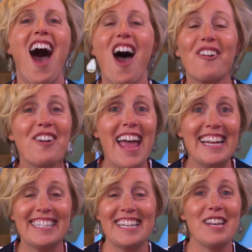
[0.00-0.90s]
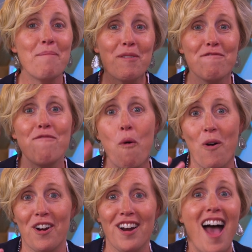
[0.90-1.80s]
All right, number
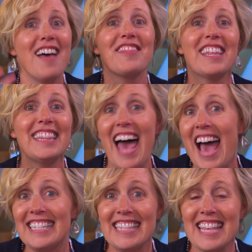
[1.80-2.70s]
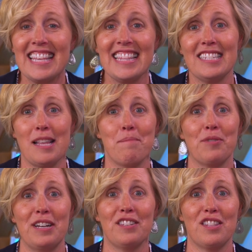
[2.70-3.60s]
four. The last thing that
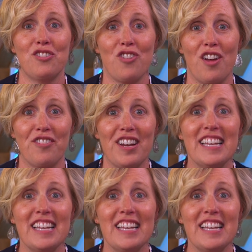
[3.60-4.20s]
separates the genre